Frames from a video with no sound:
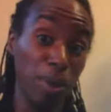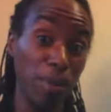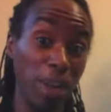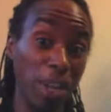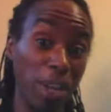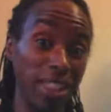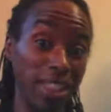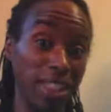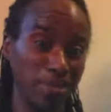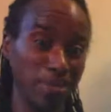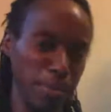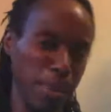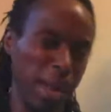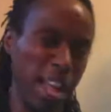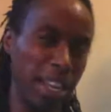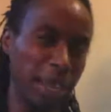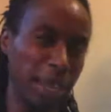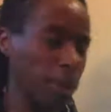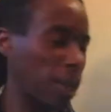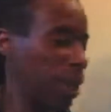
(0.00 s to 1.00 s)
right
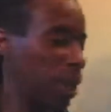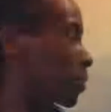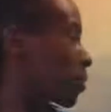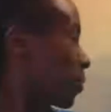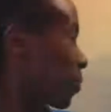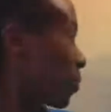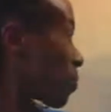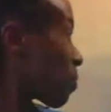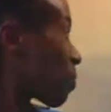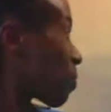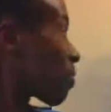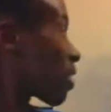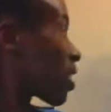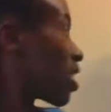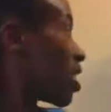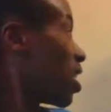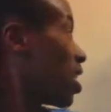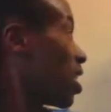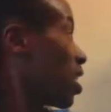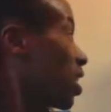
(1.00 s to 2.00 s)
behind me.
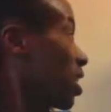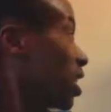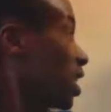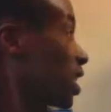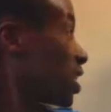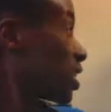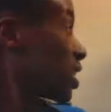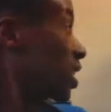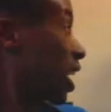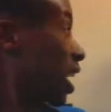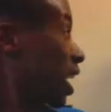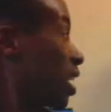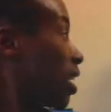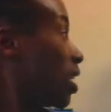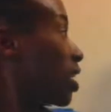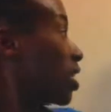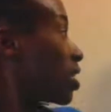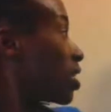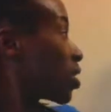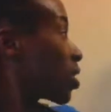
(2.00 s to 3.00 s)
Let's see.
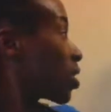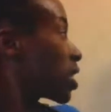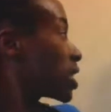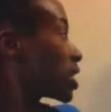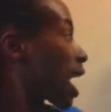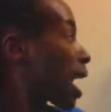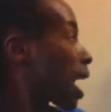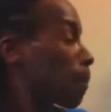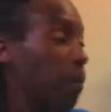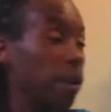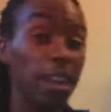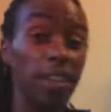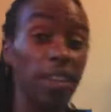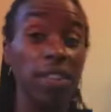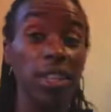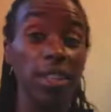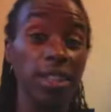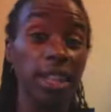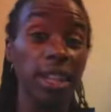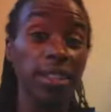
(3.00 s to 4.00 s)
So the topic of
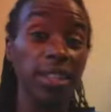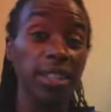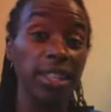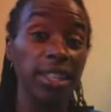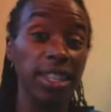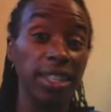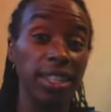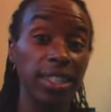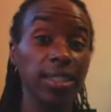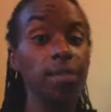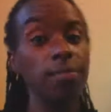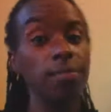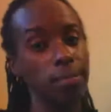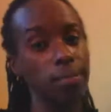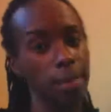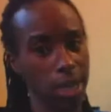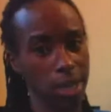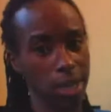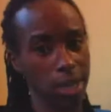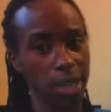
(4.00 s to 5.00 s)
this lesson is,
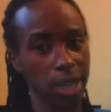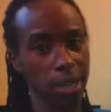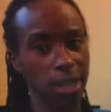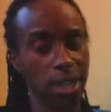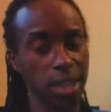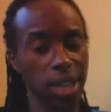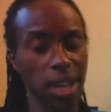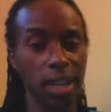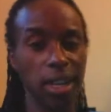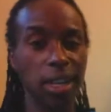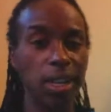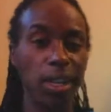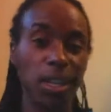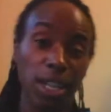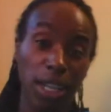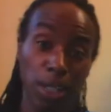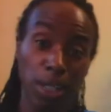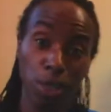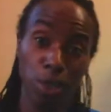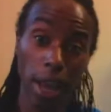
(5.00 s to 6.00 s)
as I said,
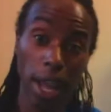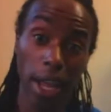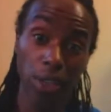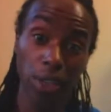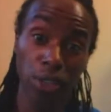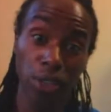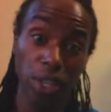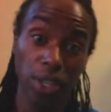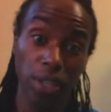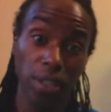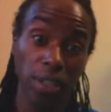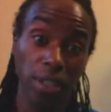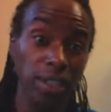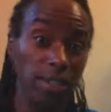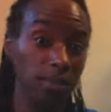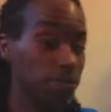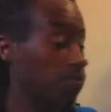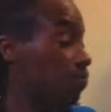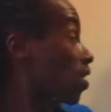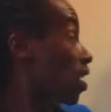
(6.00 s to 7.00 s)
contractions.
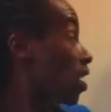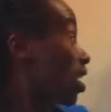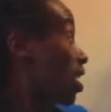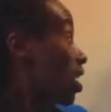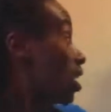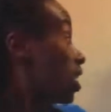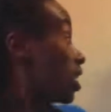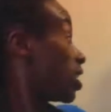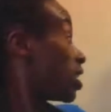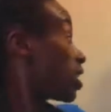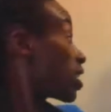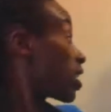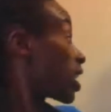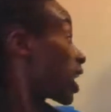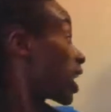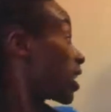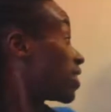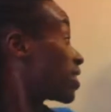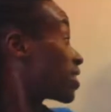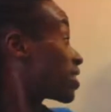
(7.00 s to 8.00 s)

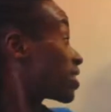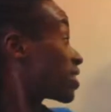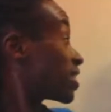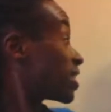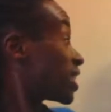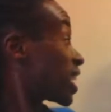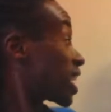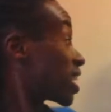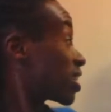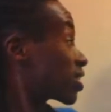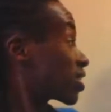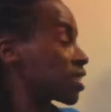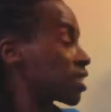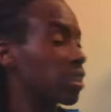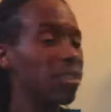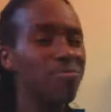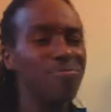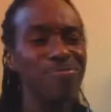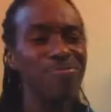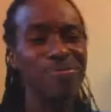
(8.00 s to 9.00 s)
And the
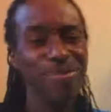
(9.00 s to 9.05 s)
standard,